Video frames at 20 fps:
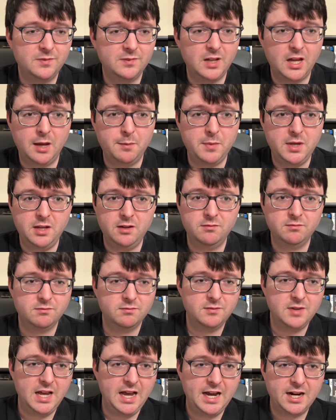I
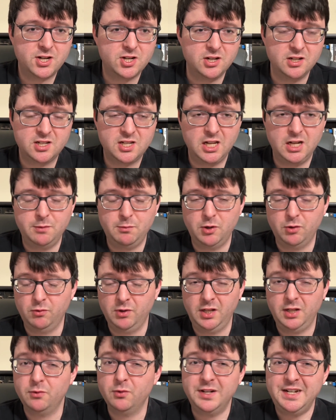mean, action cinema
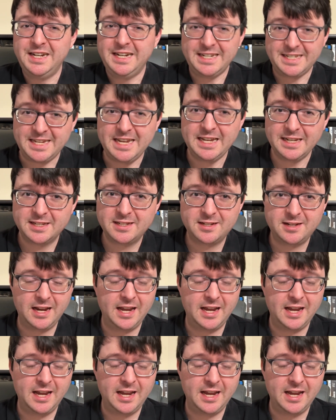really wouldn't exist.